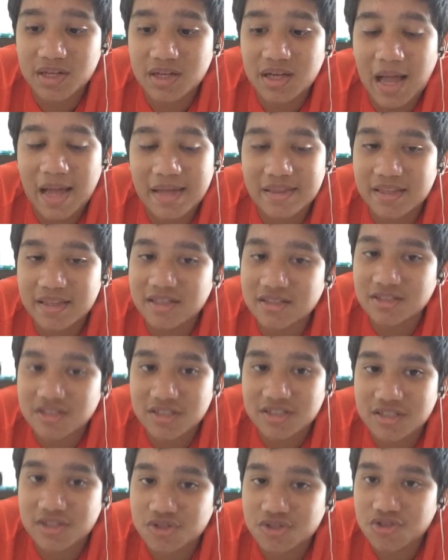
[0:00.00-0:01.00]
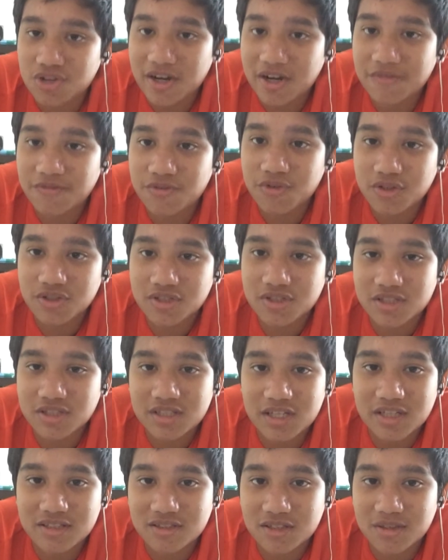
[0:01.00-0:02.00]
I think just the strike force
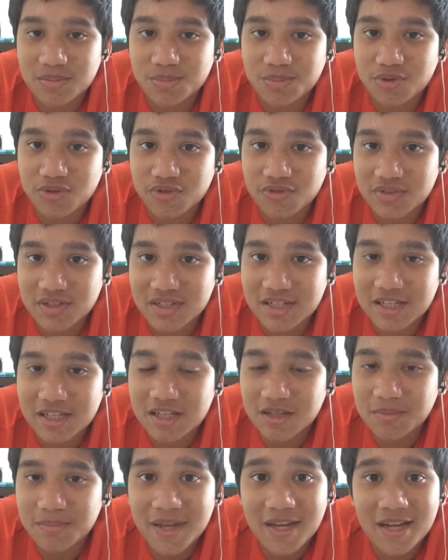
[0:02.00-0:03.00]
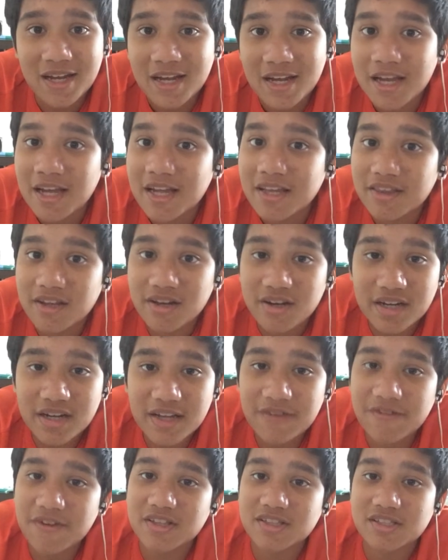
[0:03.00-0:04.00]
just has to improve a little bit. Their
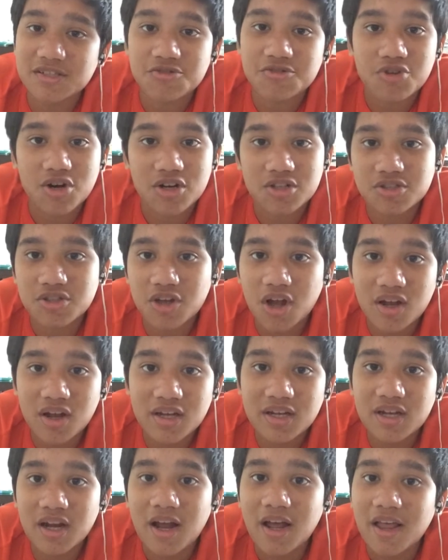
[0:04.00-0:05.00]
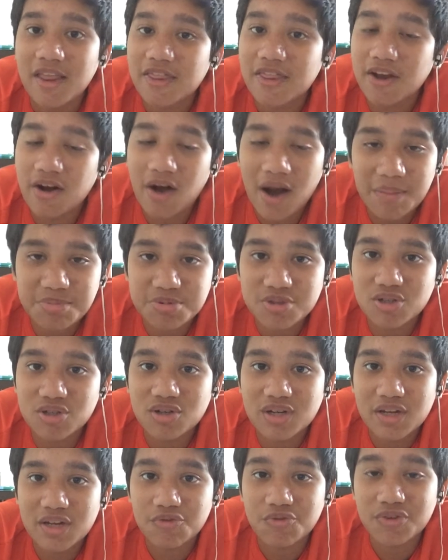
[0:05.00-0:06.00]
defense is rock solid. They're
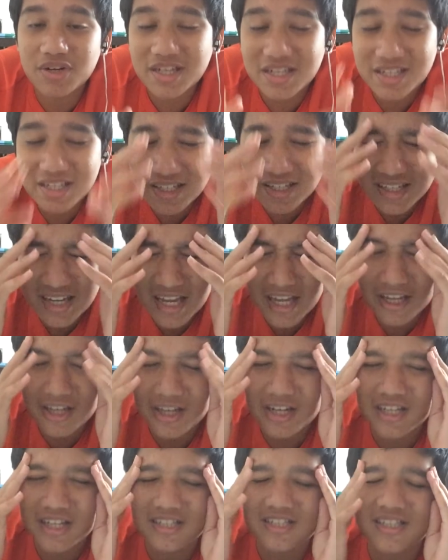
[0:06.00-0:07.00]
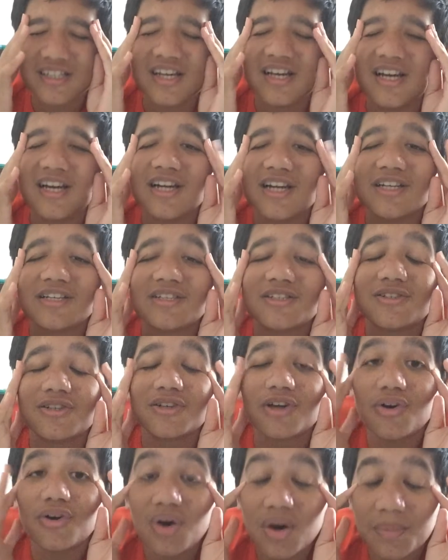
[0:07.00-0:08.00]
absolutely ridiculous to
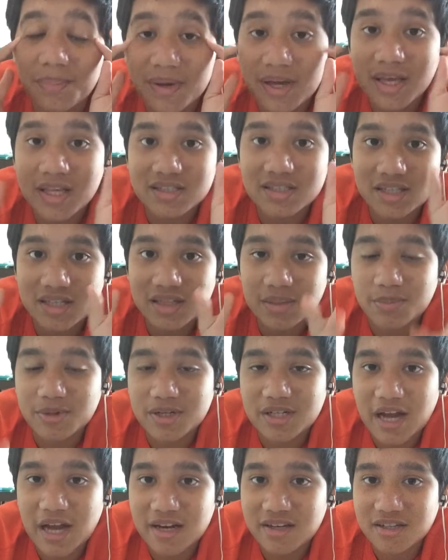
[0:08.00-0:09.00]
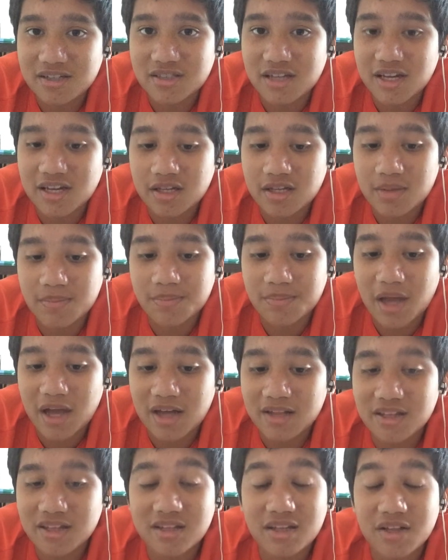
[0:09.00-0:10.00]
go up against at the Britannia Stadium.
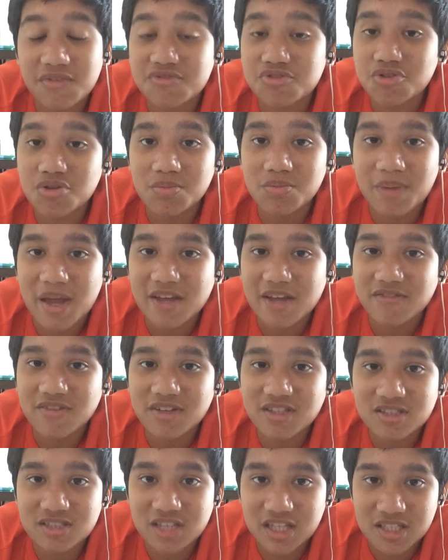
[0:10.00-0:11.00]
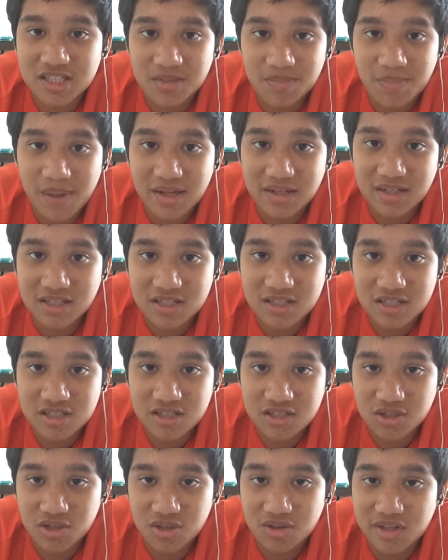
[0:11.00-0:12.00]
I think they've sold Begovic. That's a bad
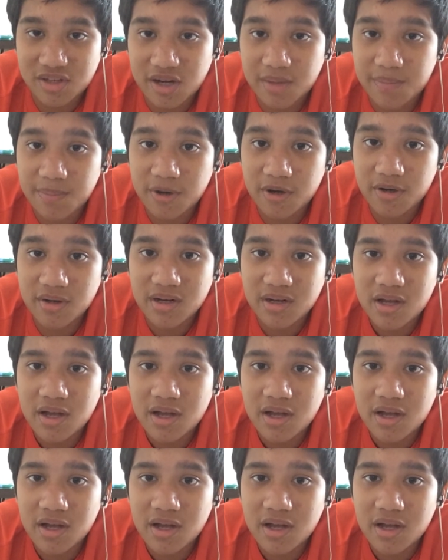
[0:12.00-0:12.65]
decision on their part.